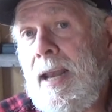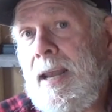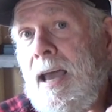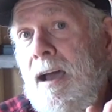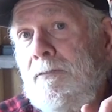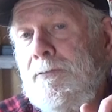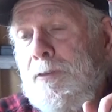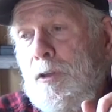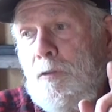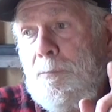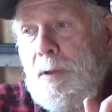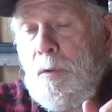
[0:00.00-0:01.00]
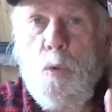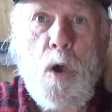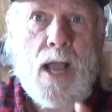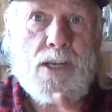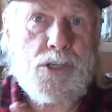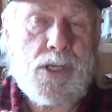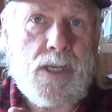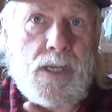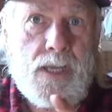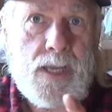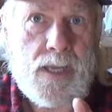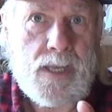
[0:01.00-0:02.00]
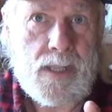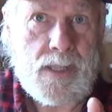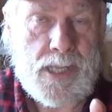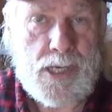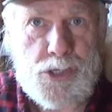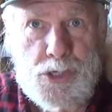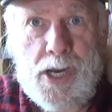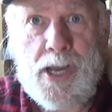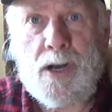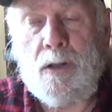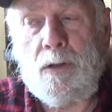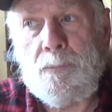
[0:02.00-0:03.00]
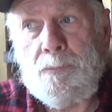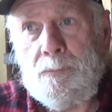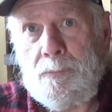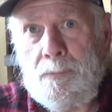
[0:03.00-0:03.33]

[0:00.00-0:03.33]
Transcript: Now, if you've been watching this channel